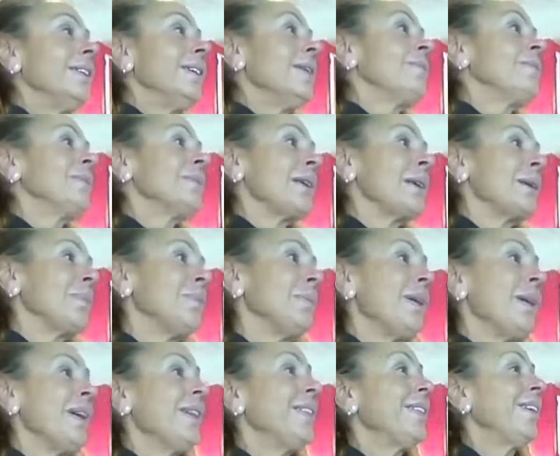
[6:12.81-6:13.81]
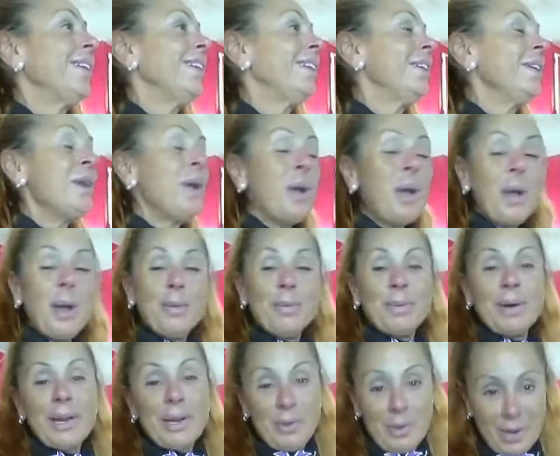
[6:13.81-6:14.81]
Oh, my breath.
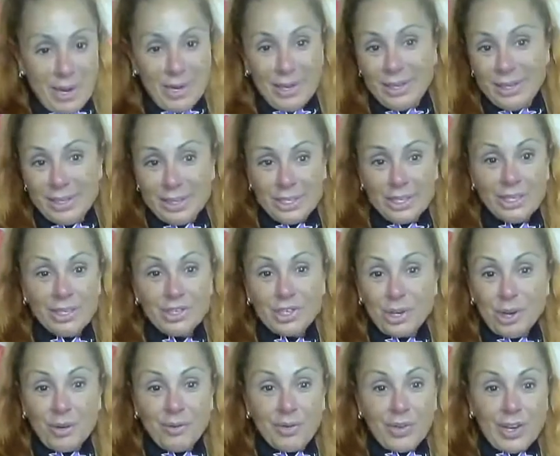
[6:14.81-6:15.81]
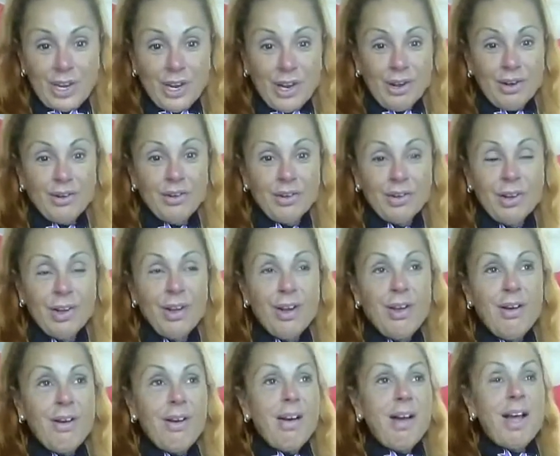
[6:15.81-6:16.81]
Anyway, little short video.
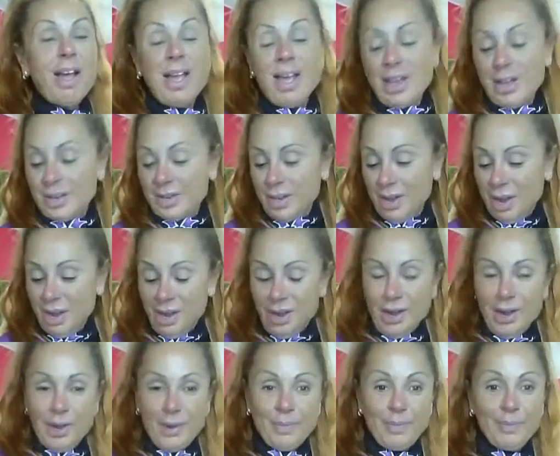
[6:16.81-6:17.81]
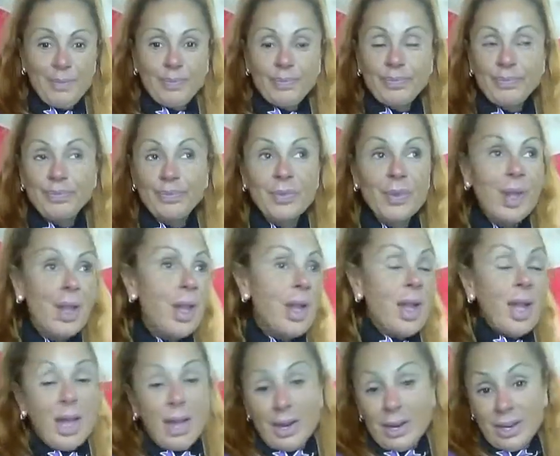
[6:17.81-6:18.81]
And I
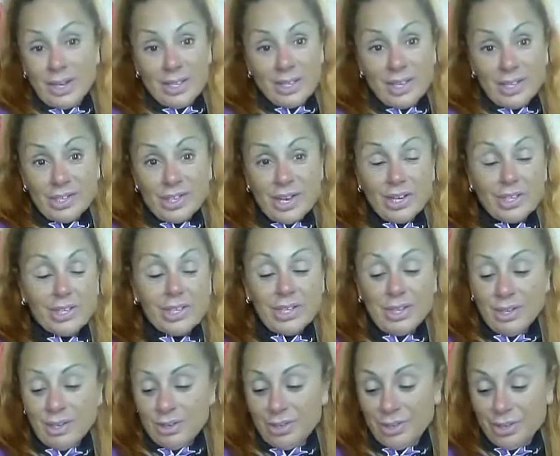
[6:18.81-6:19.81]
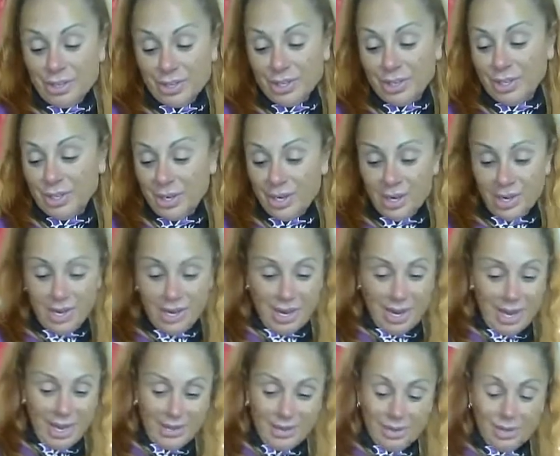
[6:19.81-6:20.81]
guess I'll talk to you later.
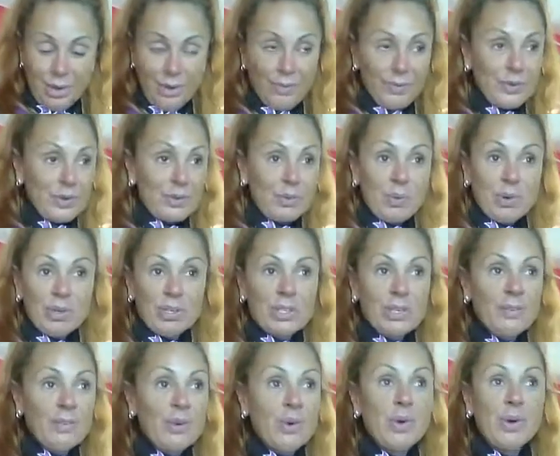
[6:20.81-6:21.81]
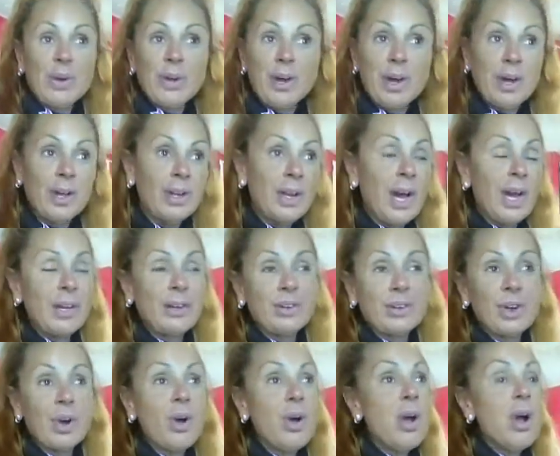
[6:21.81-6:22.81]
I don't know if there's more stuff going on. I don't
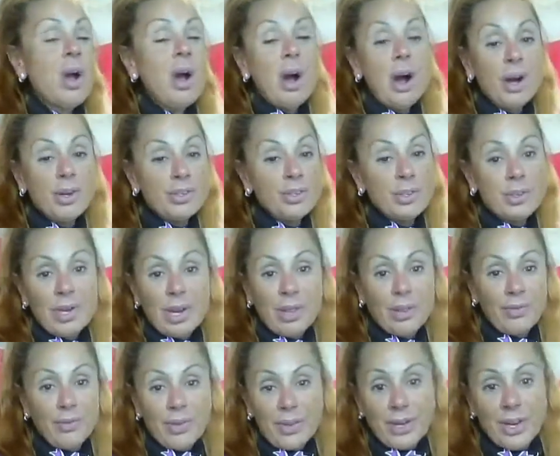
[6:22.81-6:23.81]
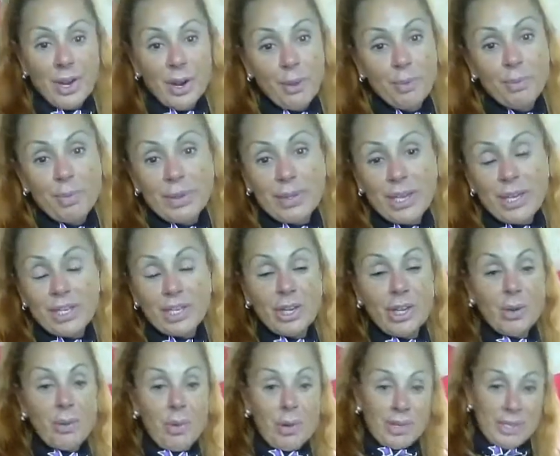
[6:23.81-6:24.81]
know. I'll do another video. But that's all
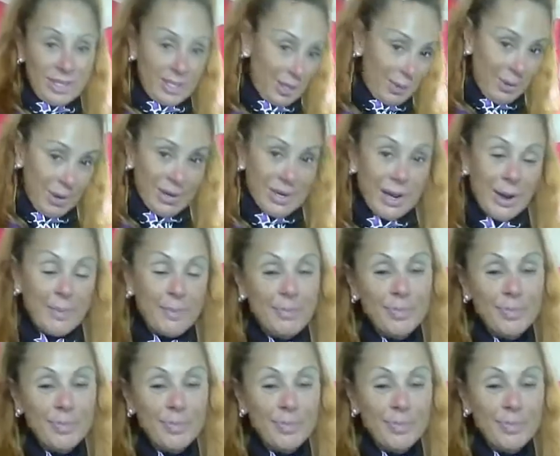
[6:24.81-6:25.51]
I wanted to say right now.